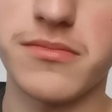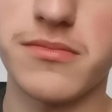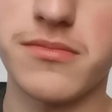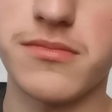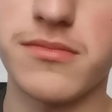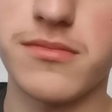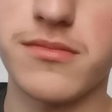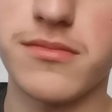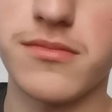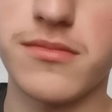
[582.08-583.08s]

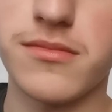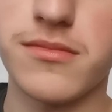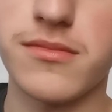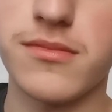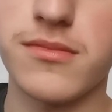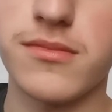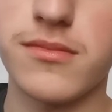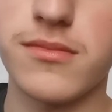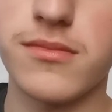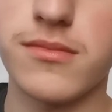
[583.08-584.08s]

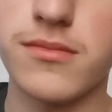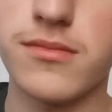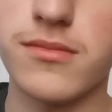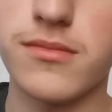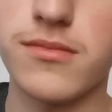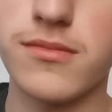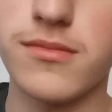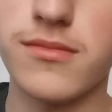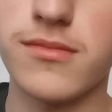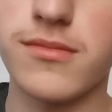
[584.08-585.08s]

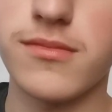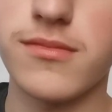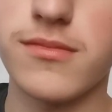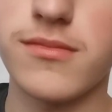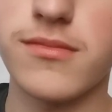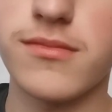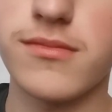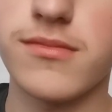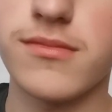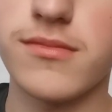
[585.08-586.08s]

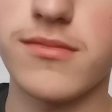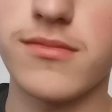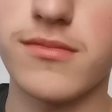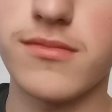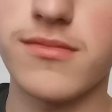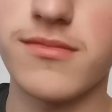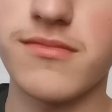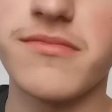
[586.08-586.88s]
Nothing is said.